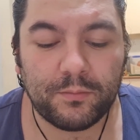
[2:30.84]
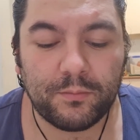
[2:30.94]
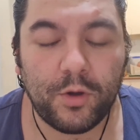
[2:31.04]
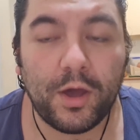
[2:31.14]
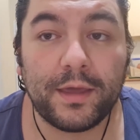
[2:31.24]

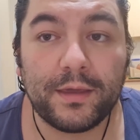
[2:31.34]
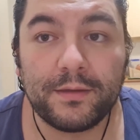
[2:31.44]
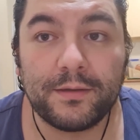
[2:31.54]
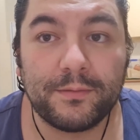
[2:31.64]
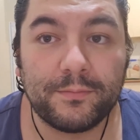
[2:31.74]

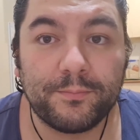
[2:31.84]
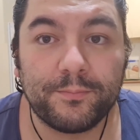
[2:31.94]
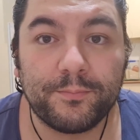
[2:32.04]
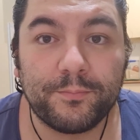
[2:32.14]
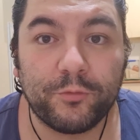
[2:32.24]
My
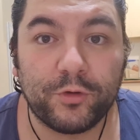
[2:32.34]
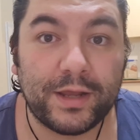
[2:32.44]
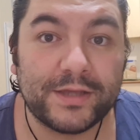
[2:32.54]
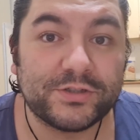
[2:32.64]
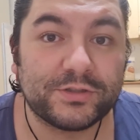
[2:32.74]

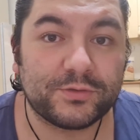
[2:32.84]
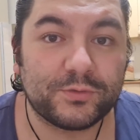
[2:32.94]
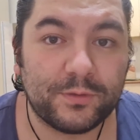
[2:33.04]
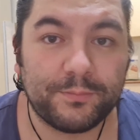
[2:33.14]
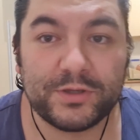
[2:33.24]
relation to
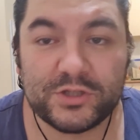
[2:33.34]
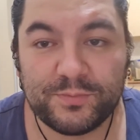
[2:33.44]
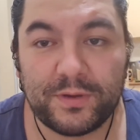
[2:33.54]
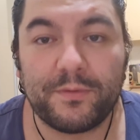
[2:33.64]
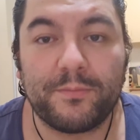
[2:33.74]
the beach
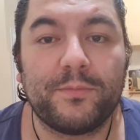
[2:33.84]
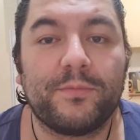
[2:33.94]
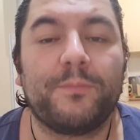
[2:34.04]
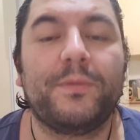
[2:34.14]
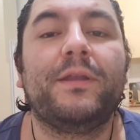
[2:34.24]
bum and
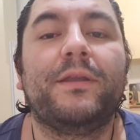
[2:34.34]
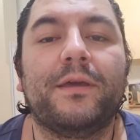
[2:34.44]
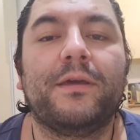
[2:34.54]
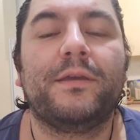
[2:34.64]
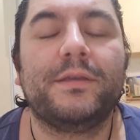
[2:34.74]
the
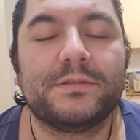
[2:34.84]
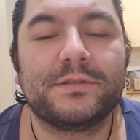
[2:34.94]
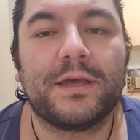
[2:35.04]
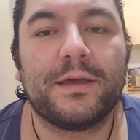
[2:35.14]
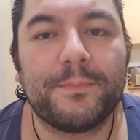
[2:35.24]
millionaire is
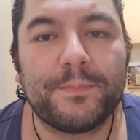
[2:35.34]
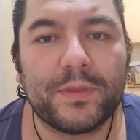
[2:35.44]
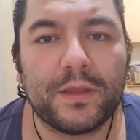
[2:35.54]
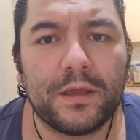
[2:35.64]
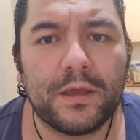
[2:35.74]
for
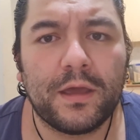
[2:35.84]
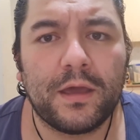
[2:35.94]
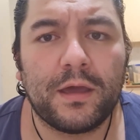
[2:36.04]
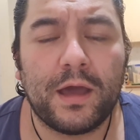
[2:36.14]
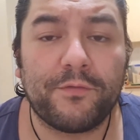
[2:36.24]

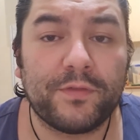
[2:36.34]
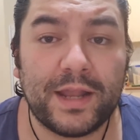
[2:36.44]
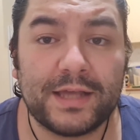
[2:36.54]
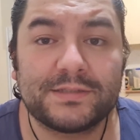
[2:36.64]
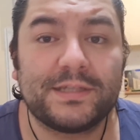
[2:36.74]
the
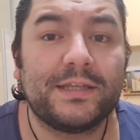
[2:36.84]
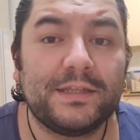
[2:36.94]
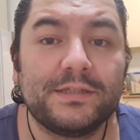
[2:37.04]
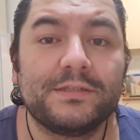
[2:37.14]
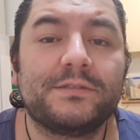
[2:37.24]
last 10
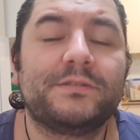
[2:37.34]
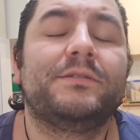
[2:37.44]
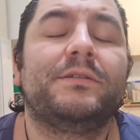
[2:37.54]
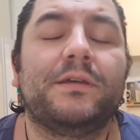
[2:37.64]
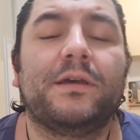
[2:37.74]
years
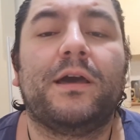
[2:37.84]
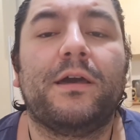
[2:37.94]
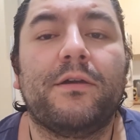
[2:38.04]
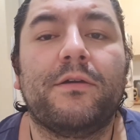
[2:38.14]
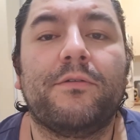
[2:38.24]

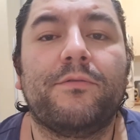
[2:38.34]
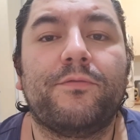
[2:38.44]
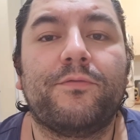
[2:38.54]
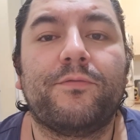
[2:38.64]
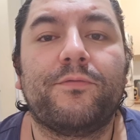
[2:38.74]
I've
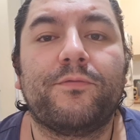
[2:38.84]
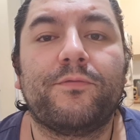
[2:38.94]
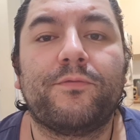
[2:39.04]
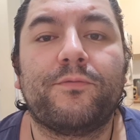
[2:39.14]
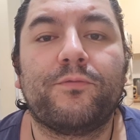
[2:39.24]

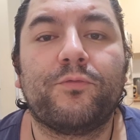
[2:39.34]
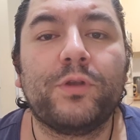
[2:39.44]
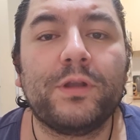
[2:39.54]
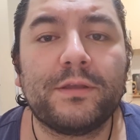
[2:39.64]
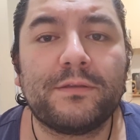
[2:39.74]

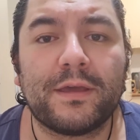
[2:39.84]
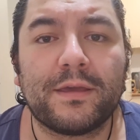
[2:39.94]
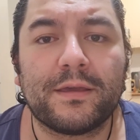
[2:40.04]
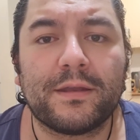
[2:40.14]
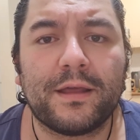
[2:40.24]
really
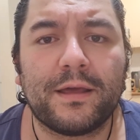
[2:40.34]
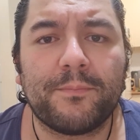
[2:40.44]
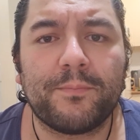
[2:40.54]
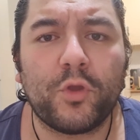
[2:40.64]
taken I've